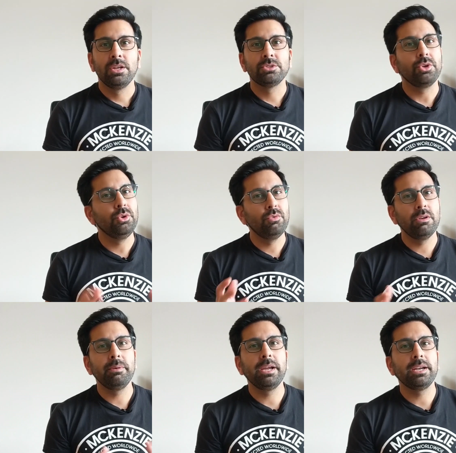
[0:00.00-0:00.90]
So you will
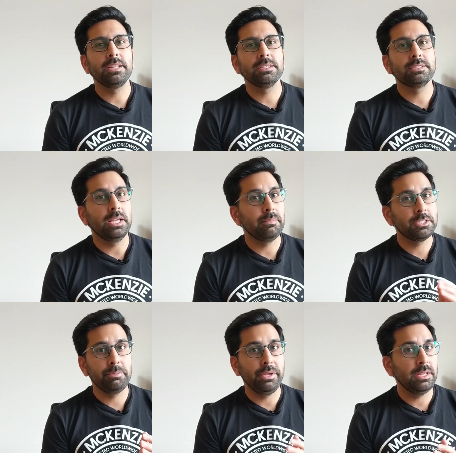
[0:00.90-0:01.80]
be getting the same
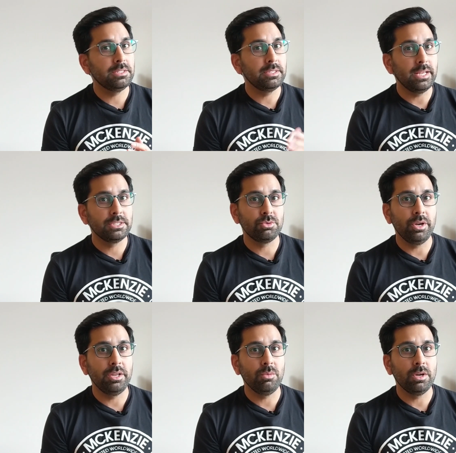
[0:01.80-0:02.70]
experience in
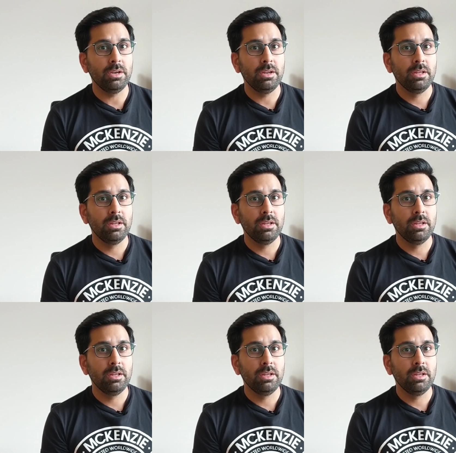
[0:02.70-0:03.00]
S21